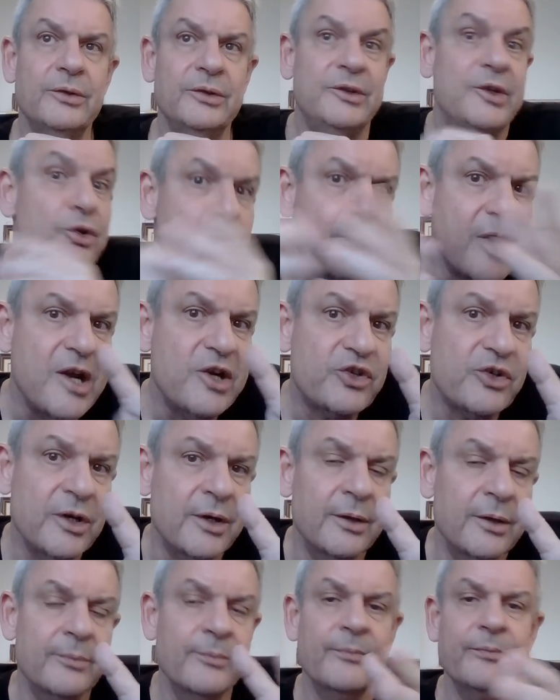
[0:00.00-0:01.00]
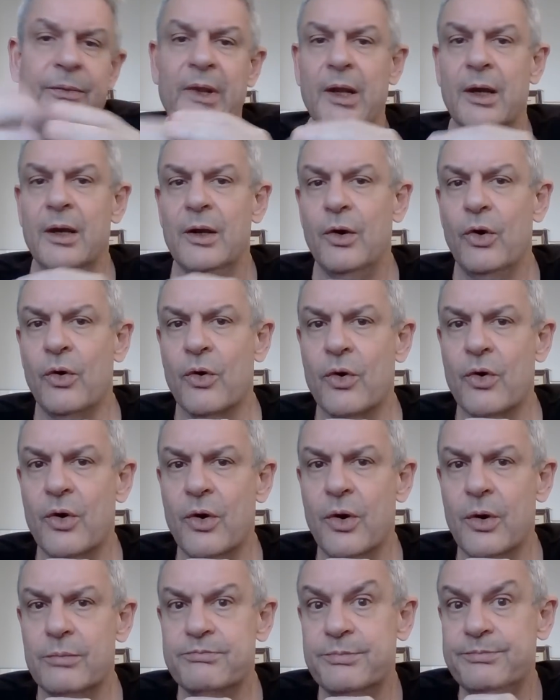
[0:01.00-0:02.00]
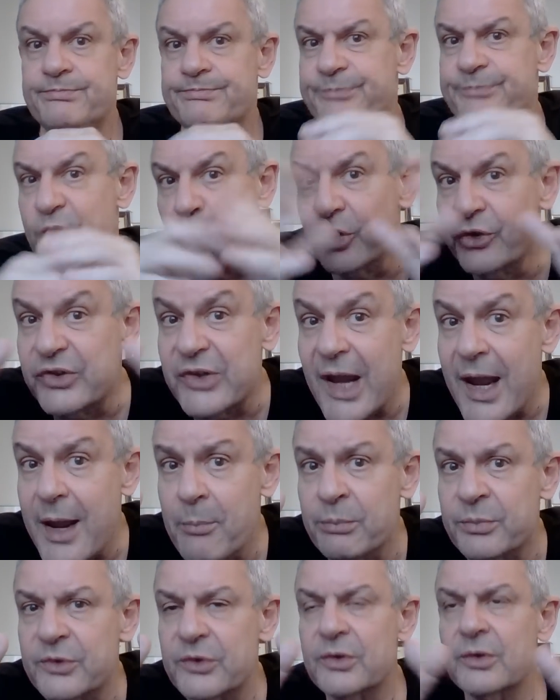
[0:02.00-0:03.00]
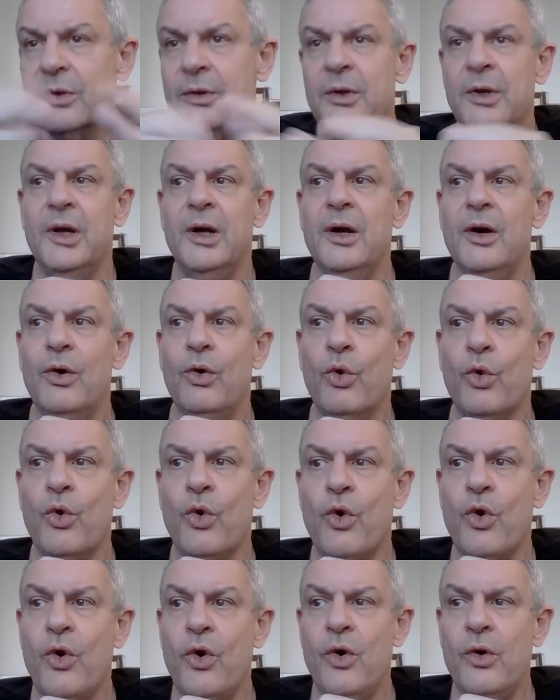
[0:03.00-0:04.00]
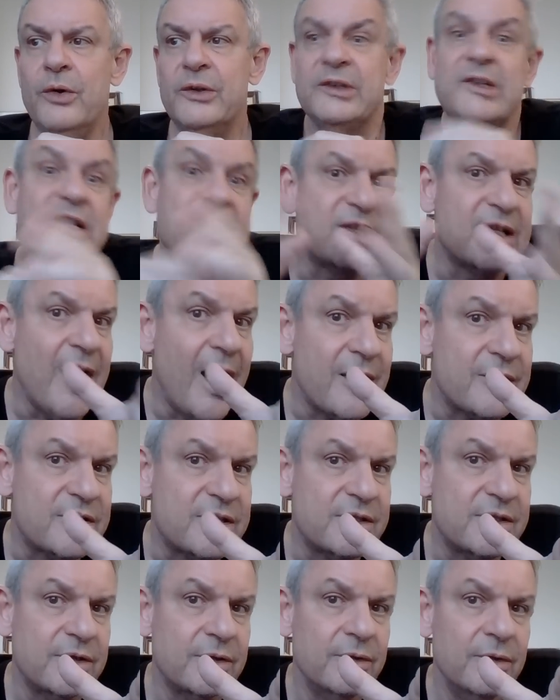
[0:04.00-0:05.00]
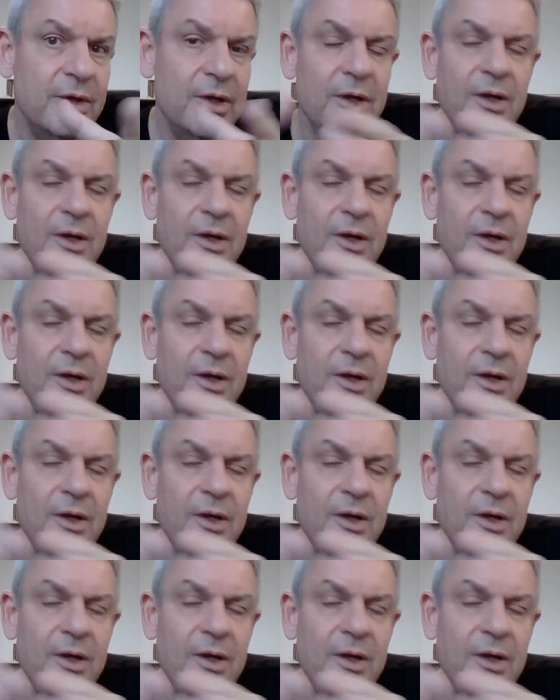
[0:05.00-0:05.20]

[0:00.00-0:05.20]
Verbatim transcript: derision or contempt or disgust.